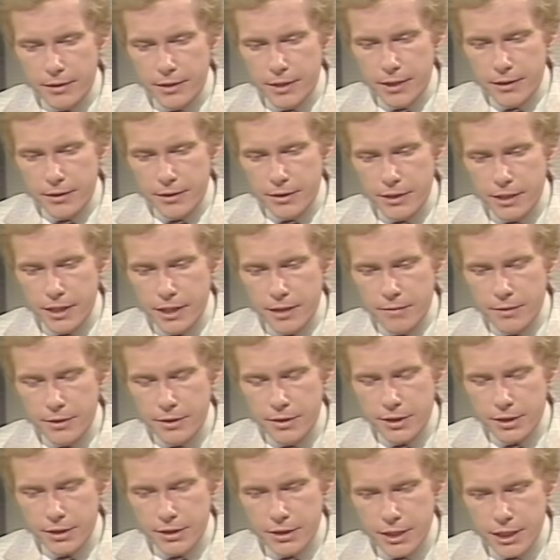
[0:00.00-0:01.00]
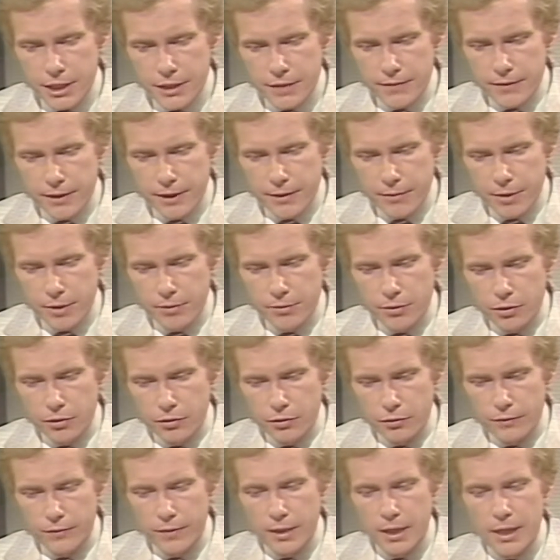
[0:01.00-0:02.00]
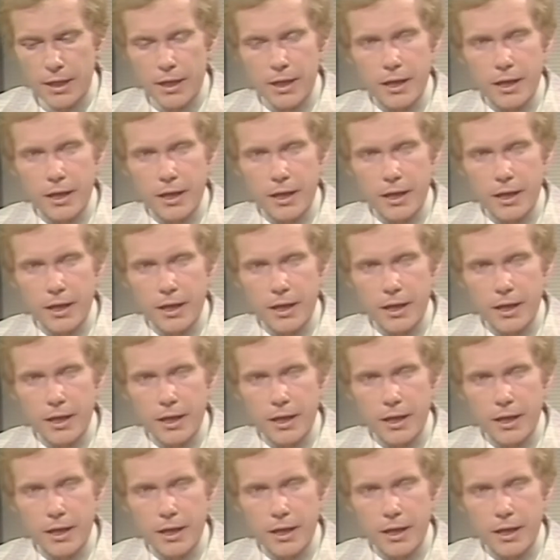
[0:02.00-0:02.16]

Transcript: Center team has successfully removed